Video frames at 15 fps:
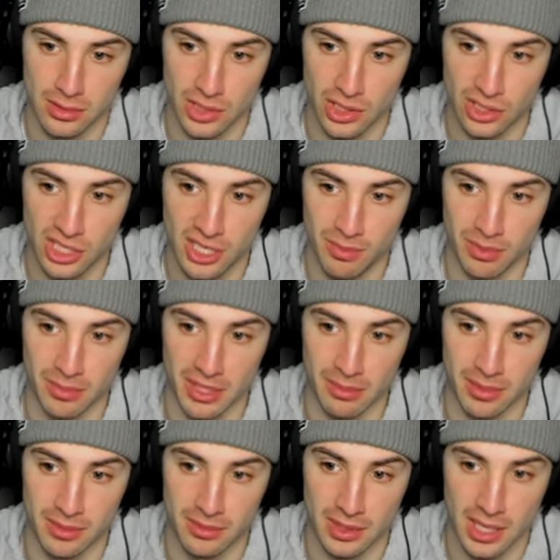So here's Simple
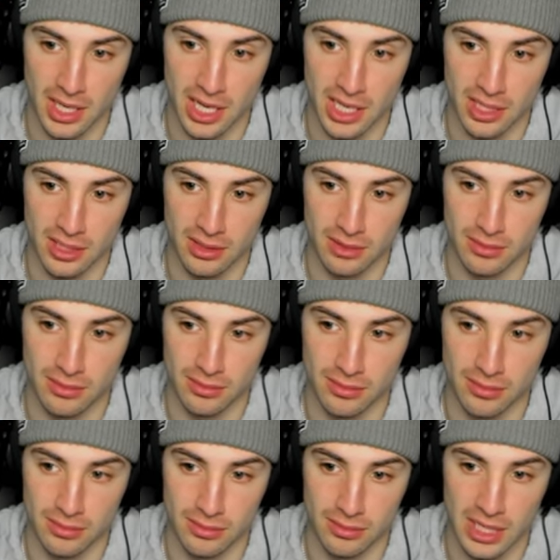Beam. And
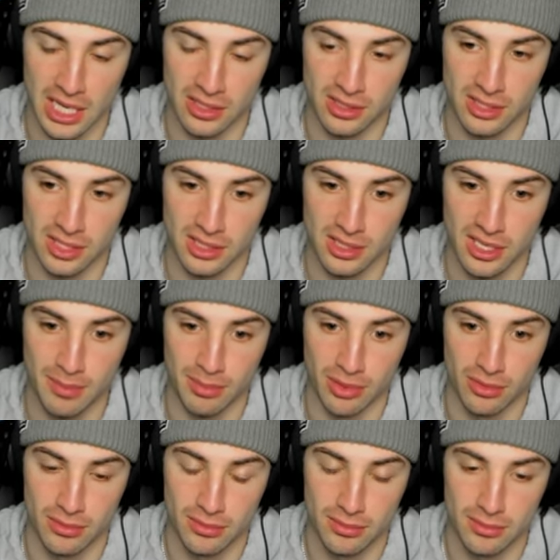now sing Simple.